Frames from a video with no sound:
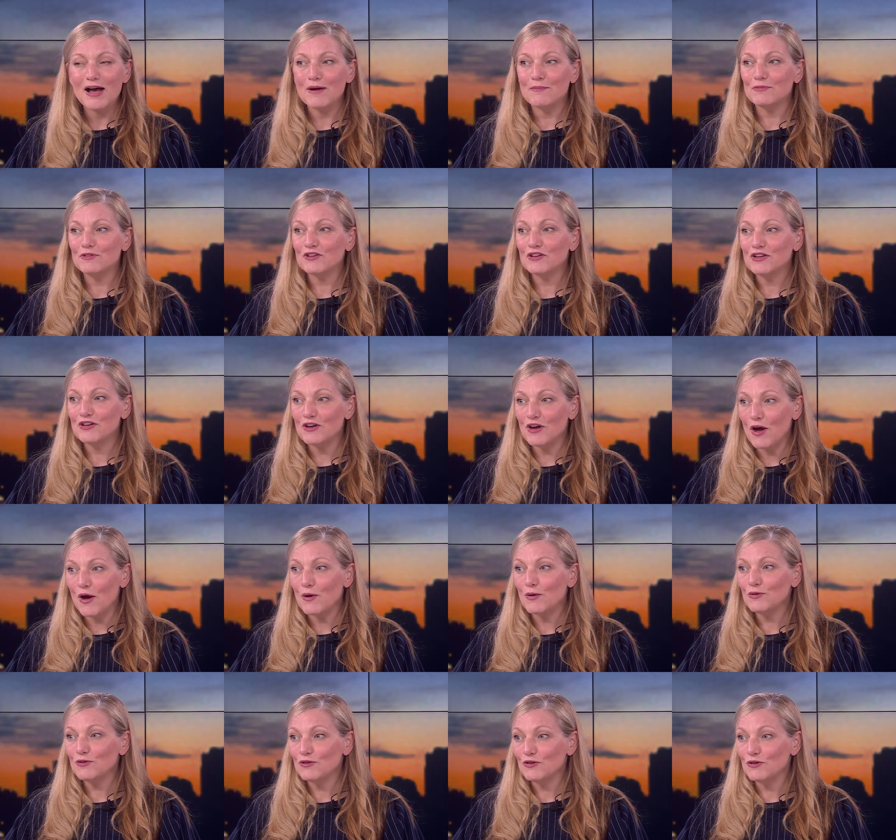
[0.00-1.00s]
to
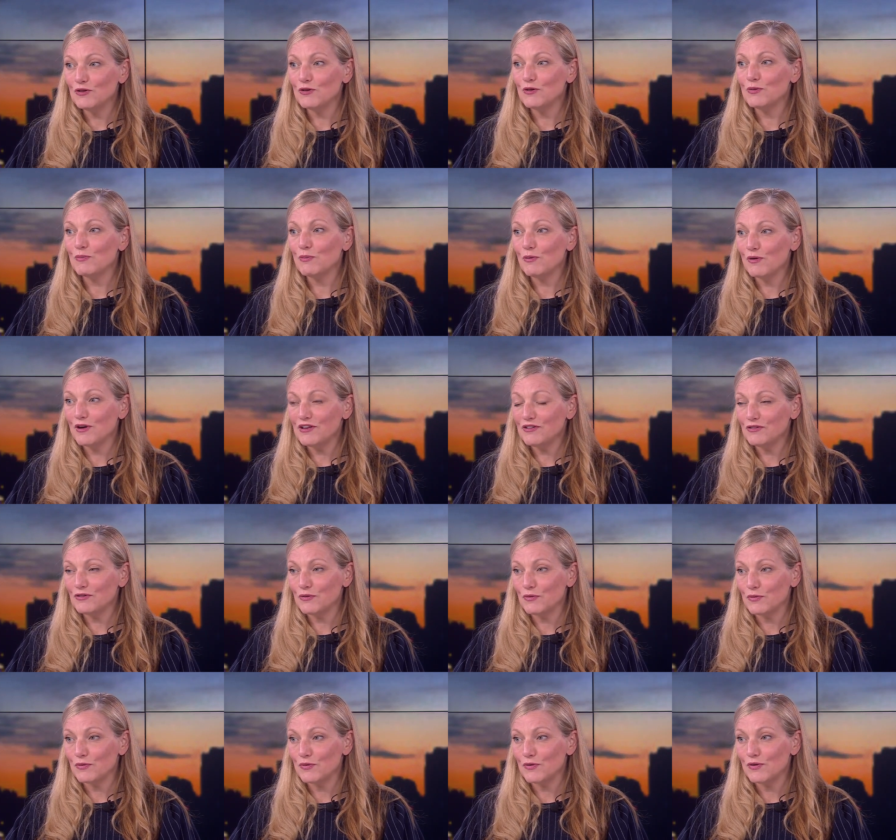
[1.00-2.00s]
go to
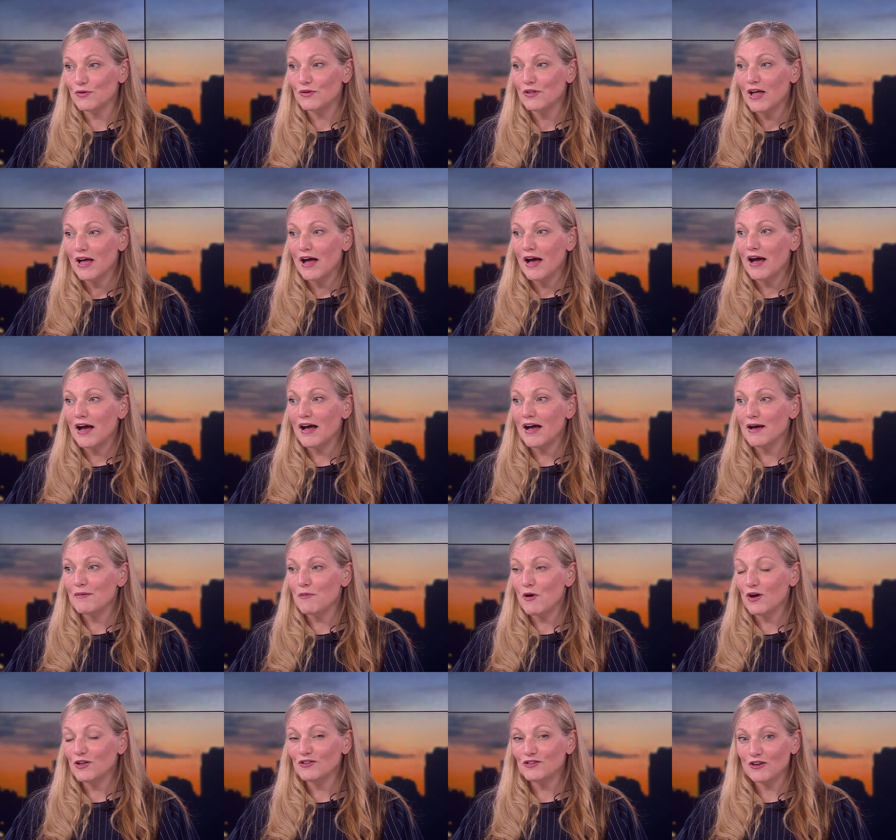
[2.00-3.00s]
preschool
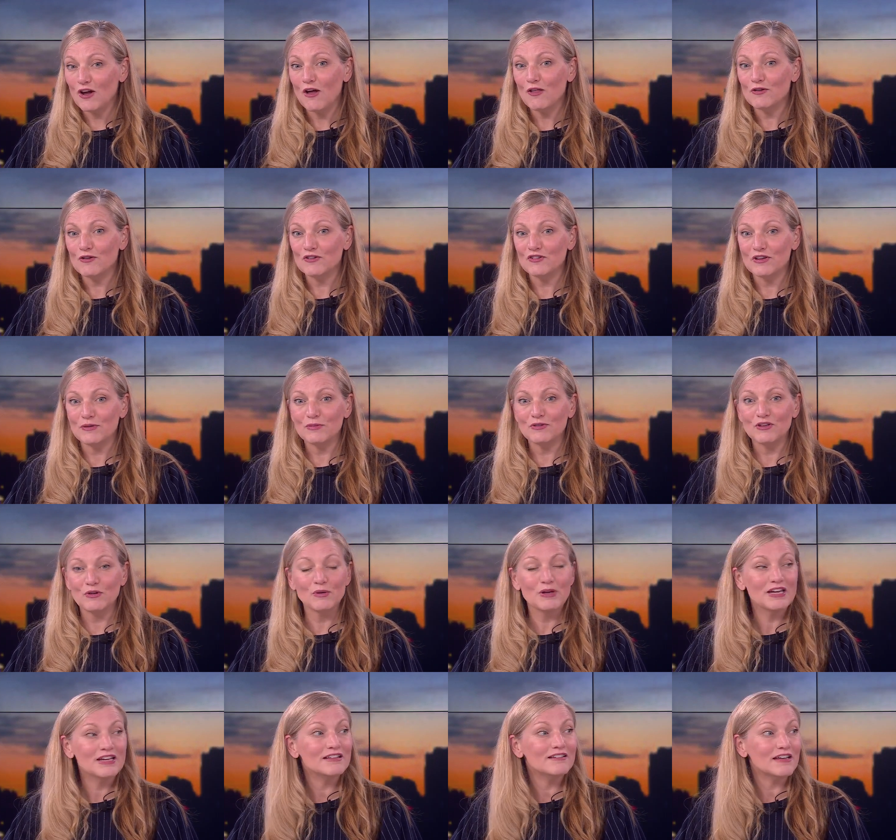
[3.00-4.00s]
on scholarships. So
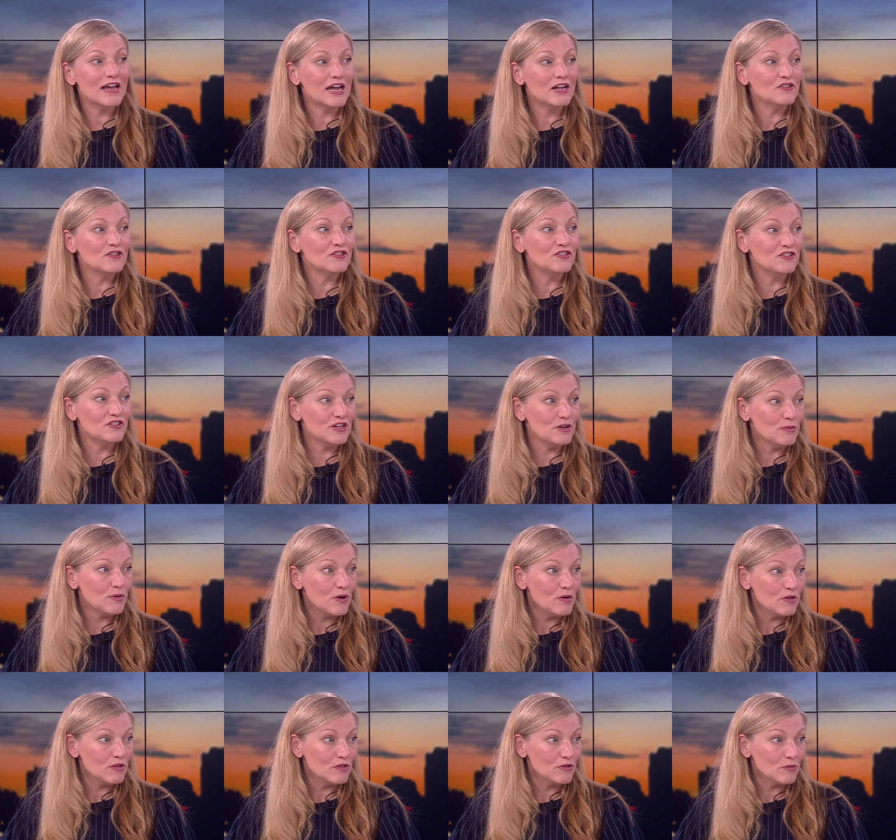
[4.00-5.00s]
kids ages
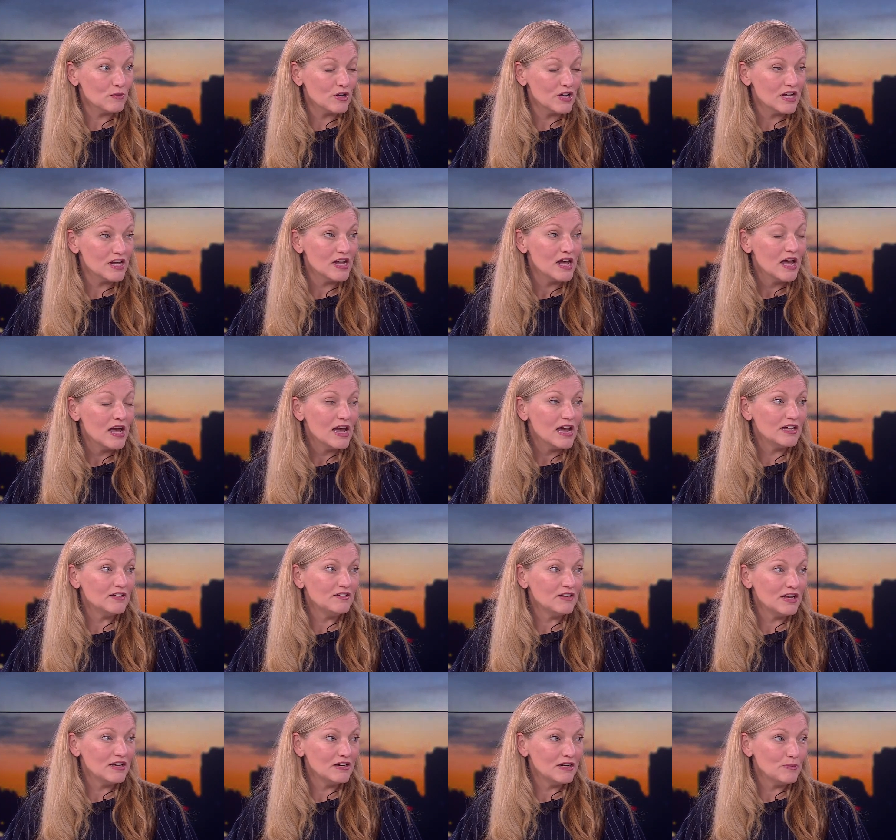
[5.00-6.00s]
0 to 3
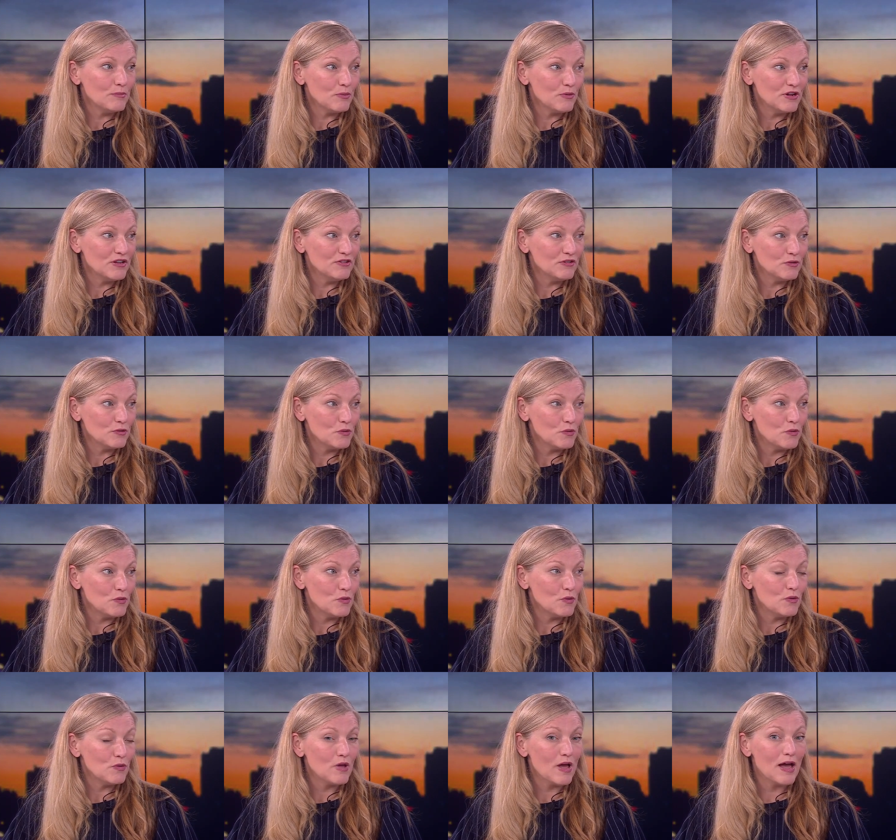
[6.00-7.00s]
attending
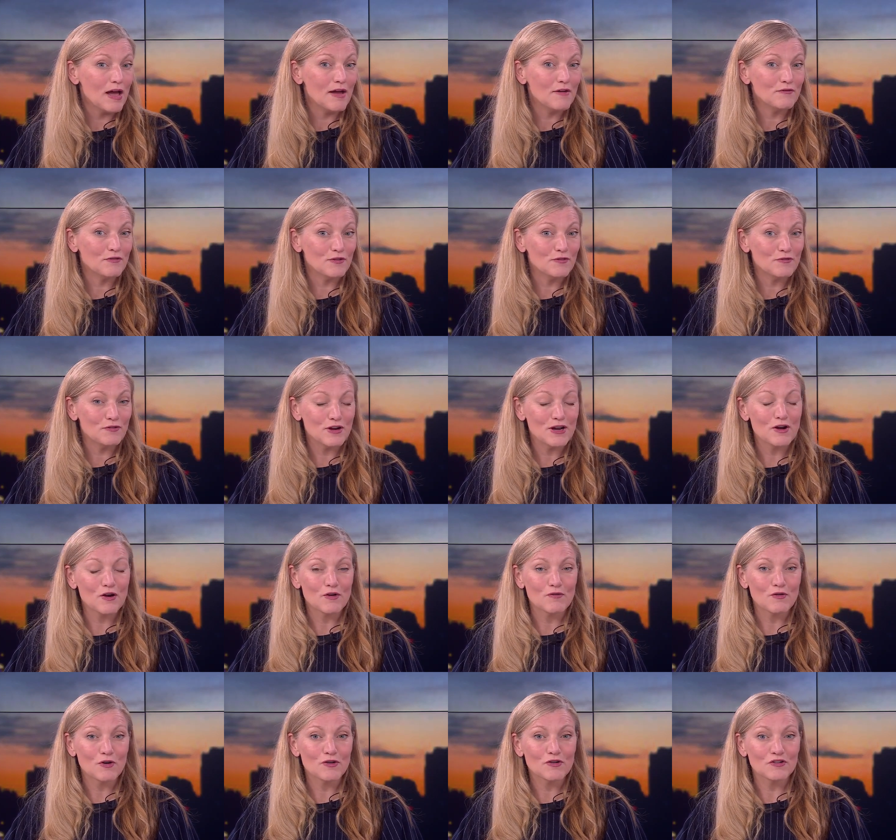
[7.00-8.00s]
preschool for free
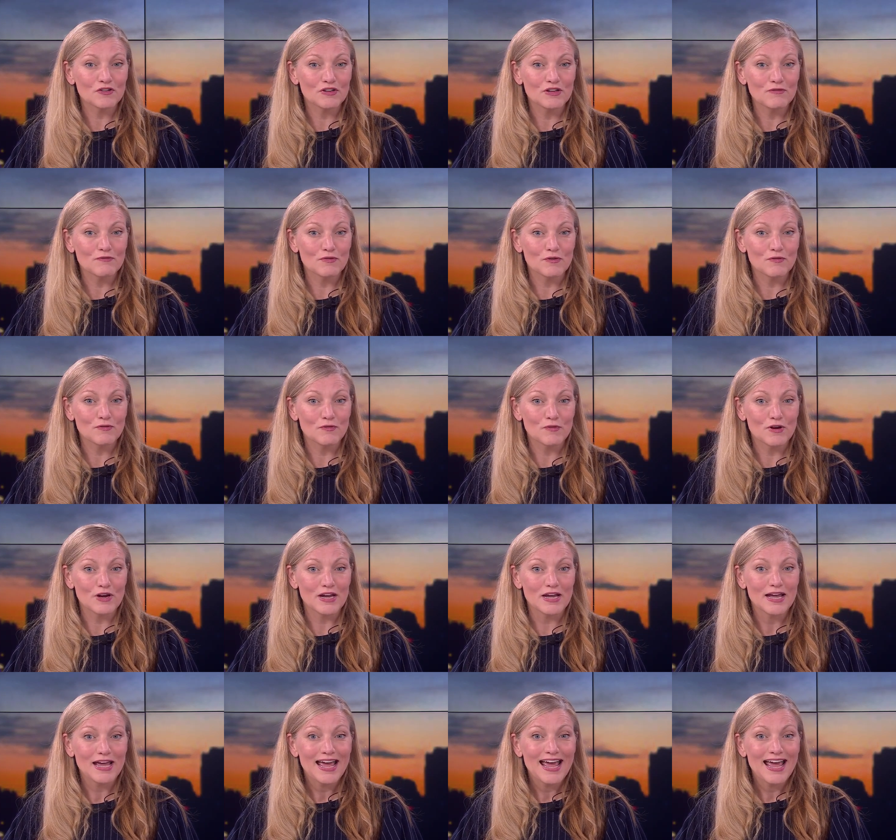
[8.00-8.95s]
or virtually for free.